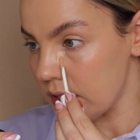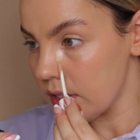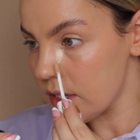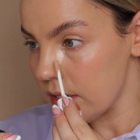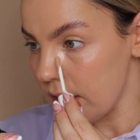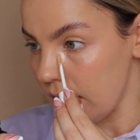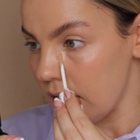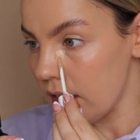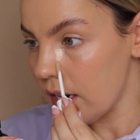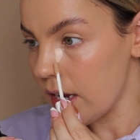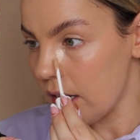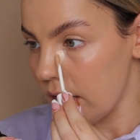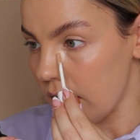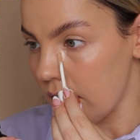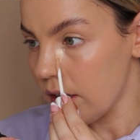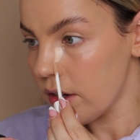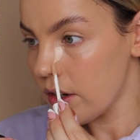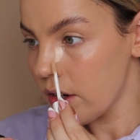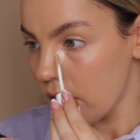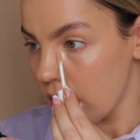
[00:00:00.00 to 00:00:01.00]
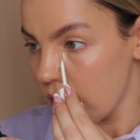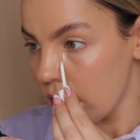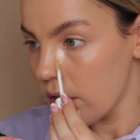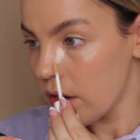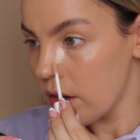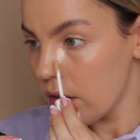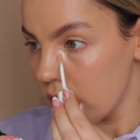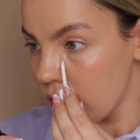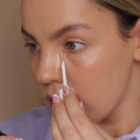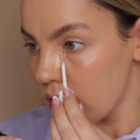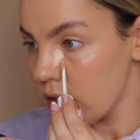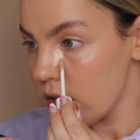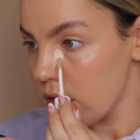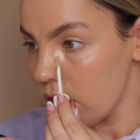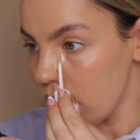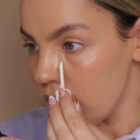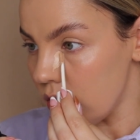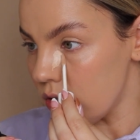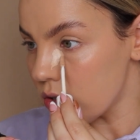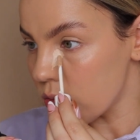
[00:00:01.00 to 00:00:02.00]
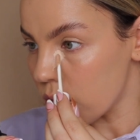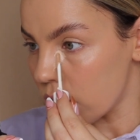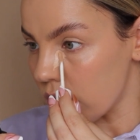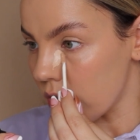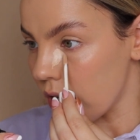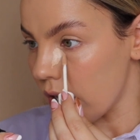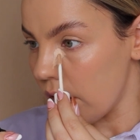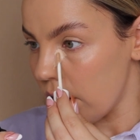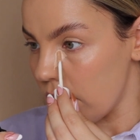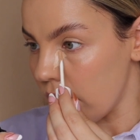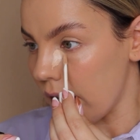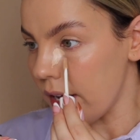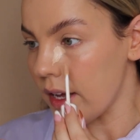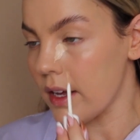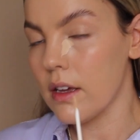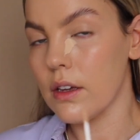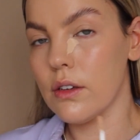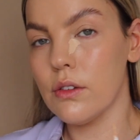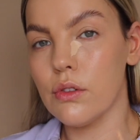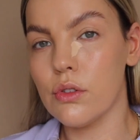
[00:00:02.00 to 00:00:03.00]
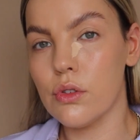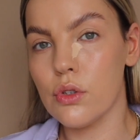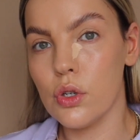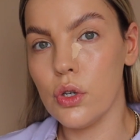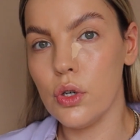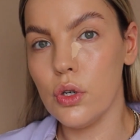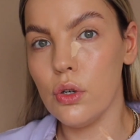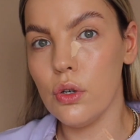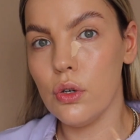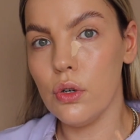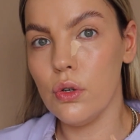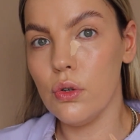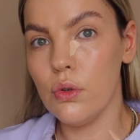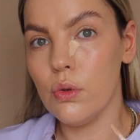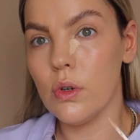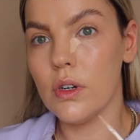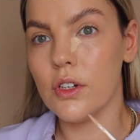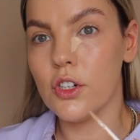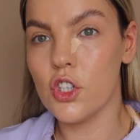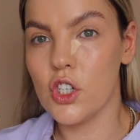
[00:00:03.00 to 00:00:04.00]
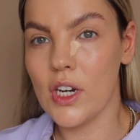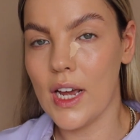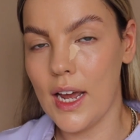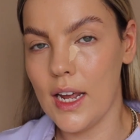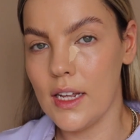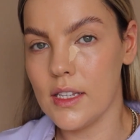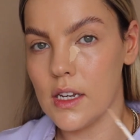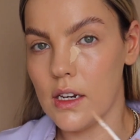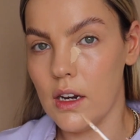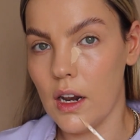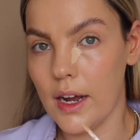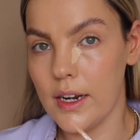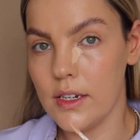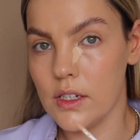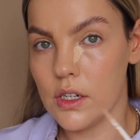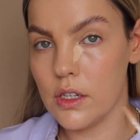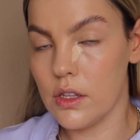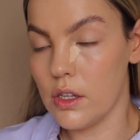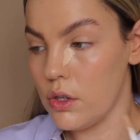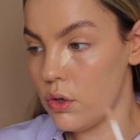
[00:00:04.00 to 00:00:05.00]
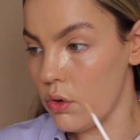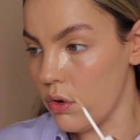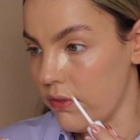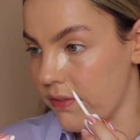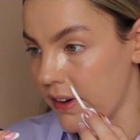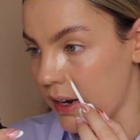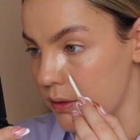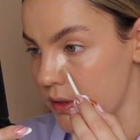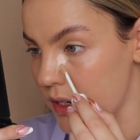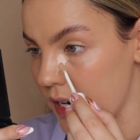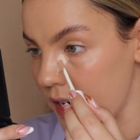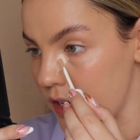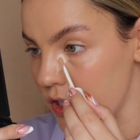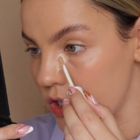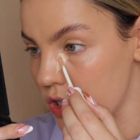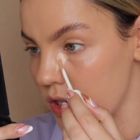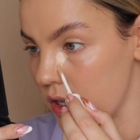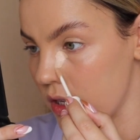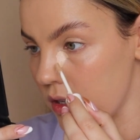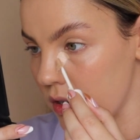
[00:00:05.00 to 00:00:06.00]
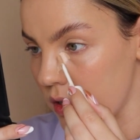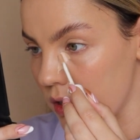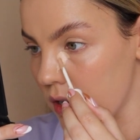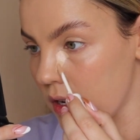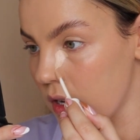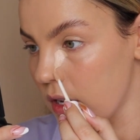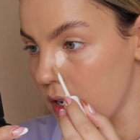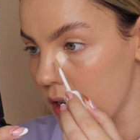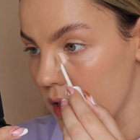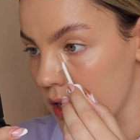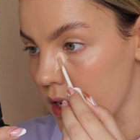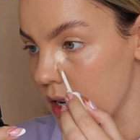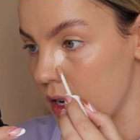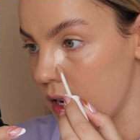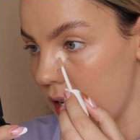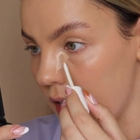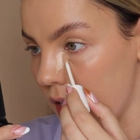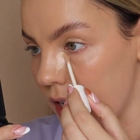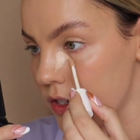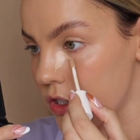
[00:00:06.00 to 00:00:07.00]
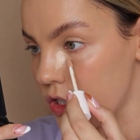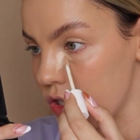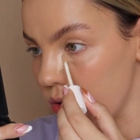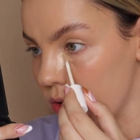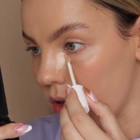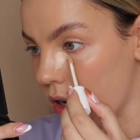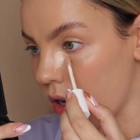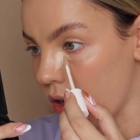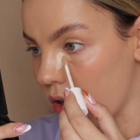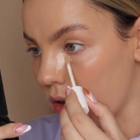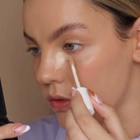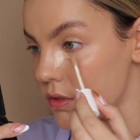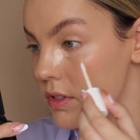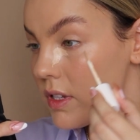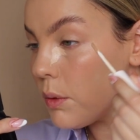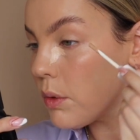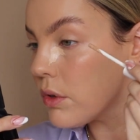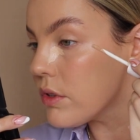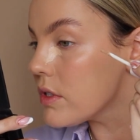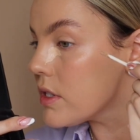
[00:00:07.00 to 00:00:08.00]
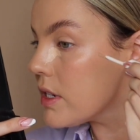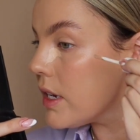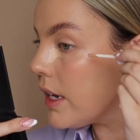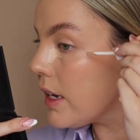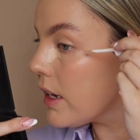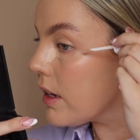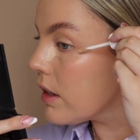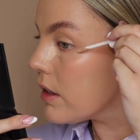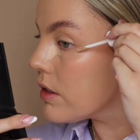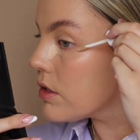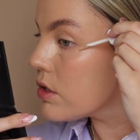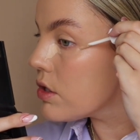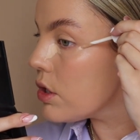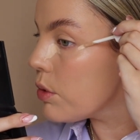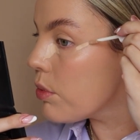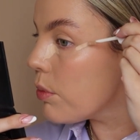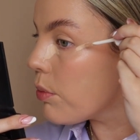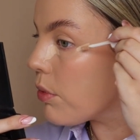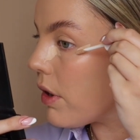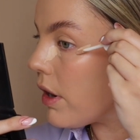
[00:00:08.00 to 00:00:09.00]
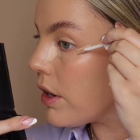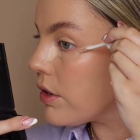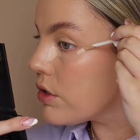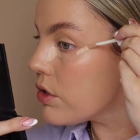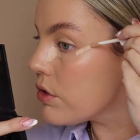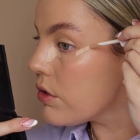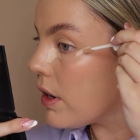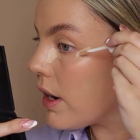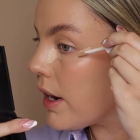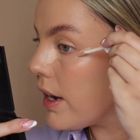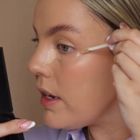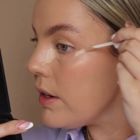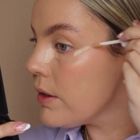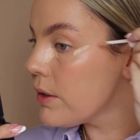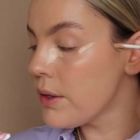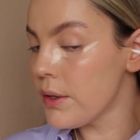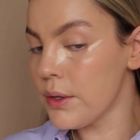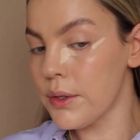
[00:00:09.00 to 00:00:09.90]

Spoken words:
concealer, you just want to go like 2 shades lighter than your foundation, unless you are obviously wanting a super bright under eye